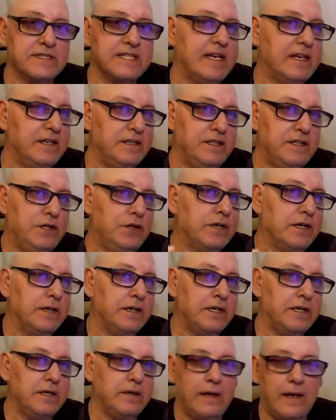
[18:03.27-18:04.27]
that you
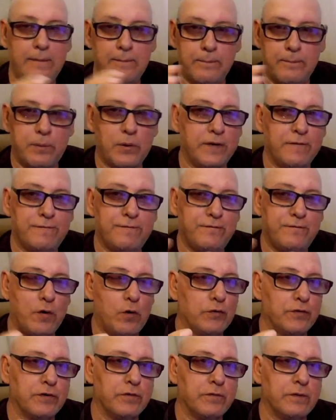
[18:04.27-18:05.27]
can put a
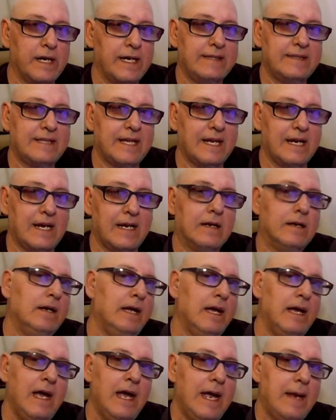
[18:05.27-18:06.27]
folder right there
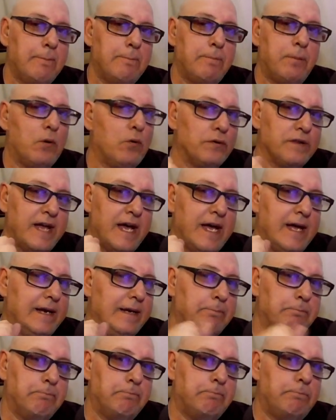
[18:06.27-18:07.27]
and pull that
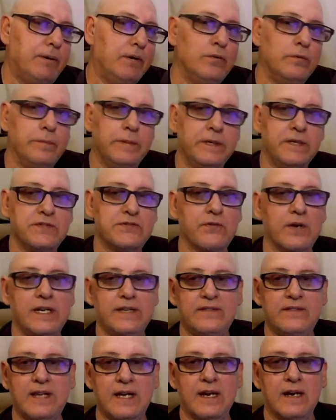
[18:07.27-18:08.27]
and boom, it's
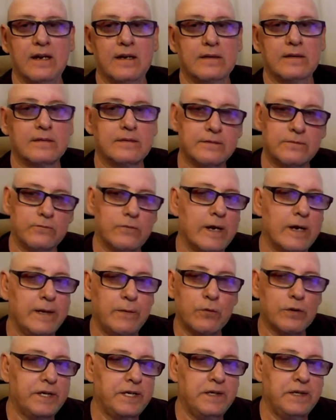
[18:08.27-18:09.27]
right there, right
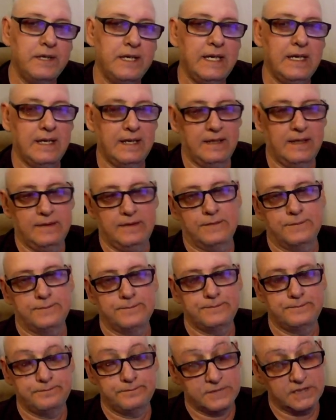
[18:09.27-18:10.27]
where you need it.
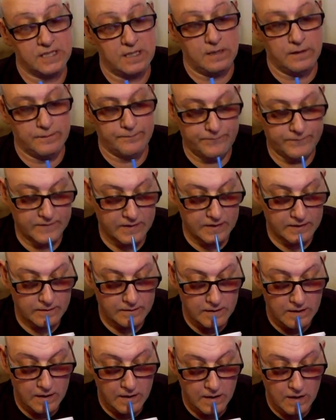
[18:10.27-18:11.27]
So
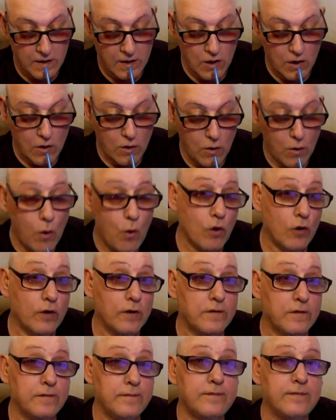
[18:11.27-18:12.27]

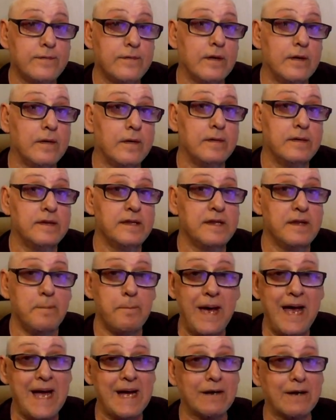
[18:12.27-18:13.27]
or the uh, the
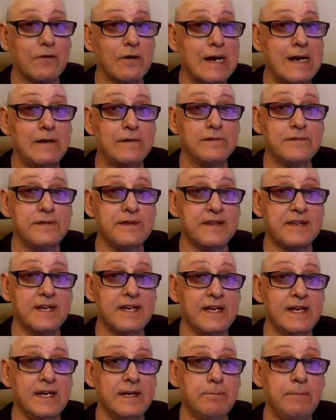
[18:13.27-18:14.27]
background
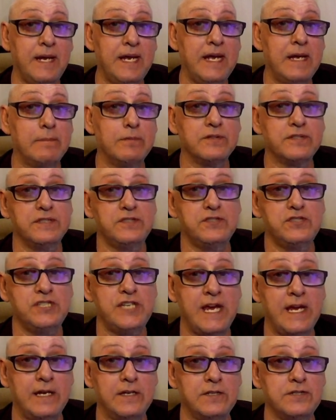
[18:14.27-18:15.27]
thing, be able to
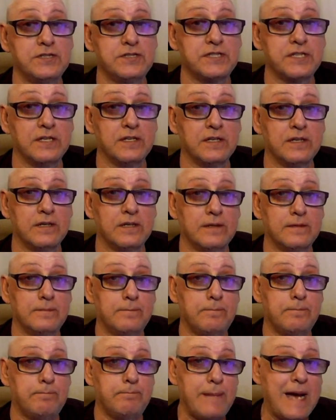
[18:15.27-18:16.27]
change the
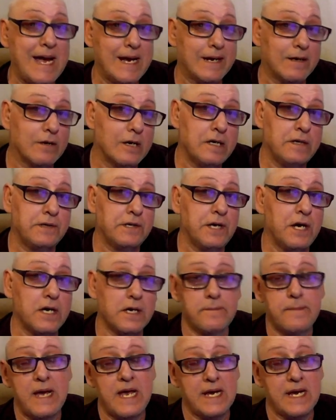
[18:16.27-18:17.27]
background
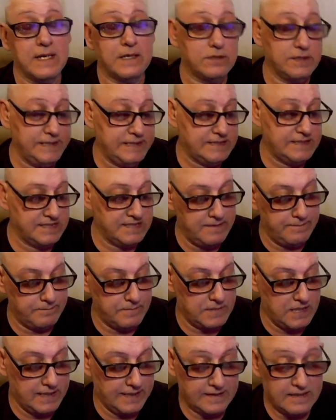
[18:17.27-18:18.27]
automatically, something
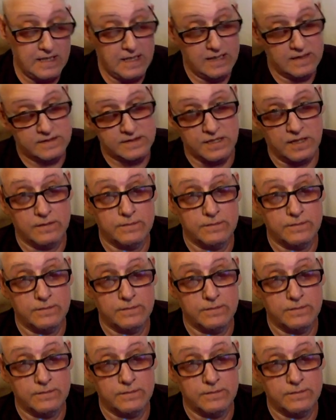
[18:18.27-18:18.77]
like that. So